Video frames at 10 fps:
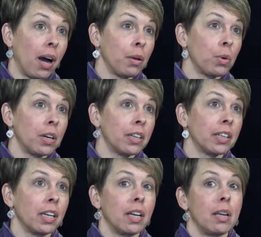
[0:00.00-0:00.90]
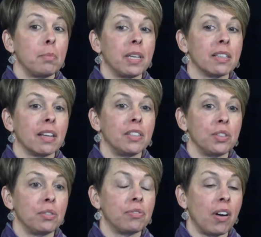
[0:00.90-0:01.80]
my work because I
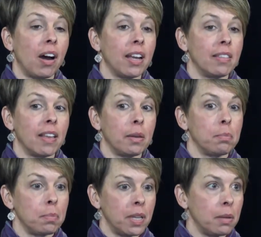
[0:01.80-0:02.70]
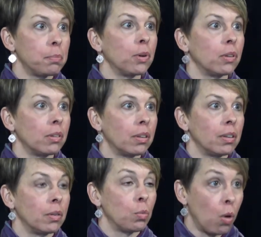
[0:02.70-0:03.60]
do find that people
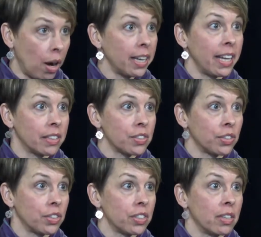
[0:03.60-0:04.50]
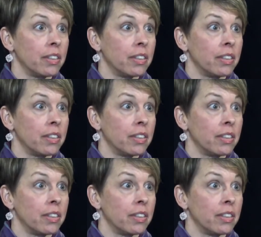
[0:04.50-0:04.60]
want answers.